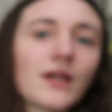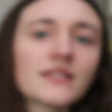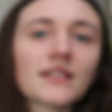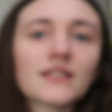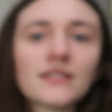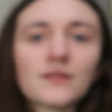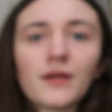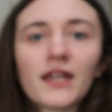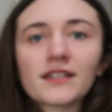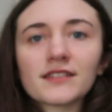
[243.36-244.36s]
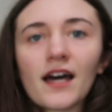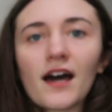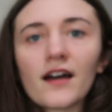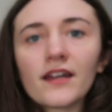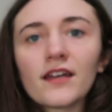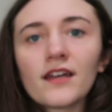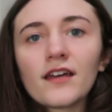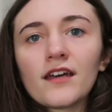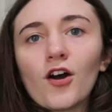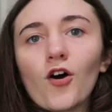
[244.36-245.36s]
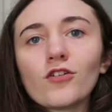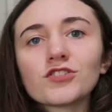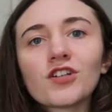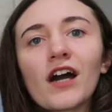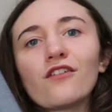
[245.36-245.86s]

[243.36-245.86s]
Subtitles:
basically did make a tie. Also,